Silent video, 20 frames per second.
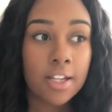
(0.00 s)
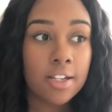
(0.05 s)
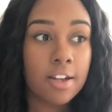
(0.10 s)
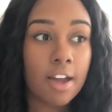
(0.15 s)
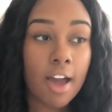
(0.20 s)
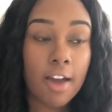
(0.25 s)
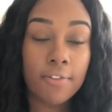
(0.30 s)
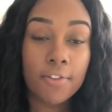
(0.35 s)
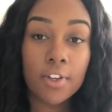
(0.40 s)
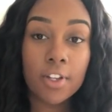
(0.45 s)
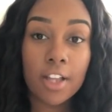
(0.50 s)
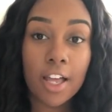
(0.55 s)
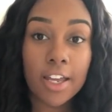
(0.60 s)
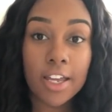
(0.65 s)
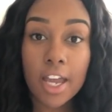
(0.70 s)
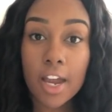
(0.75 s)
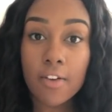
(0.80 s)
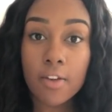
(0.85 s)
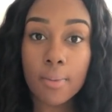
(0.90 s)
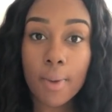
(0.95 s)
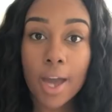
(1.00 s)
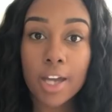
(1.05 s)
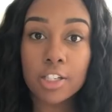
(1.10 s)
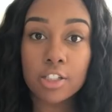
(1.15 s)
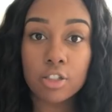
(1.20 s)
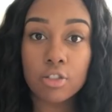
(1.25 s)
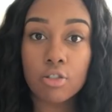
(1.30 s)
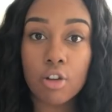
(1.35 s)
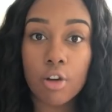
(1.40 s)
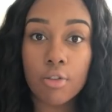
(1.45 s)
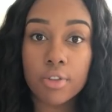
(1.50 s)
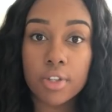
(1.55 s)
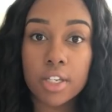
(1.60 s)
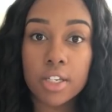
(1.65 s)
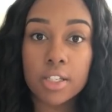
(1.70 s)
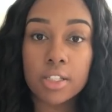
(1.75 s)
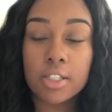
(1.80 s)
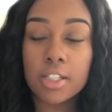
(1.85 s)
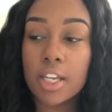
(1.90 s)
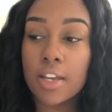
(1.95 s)
Now, I feel like everybody should know
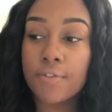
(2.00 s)
this.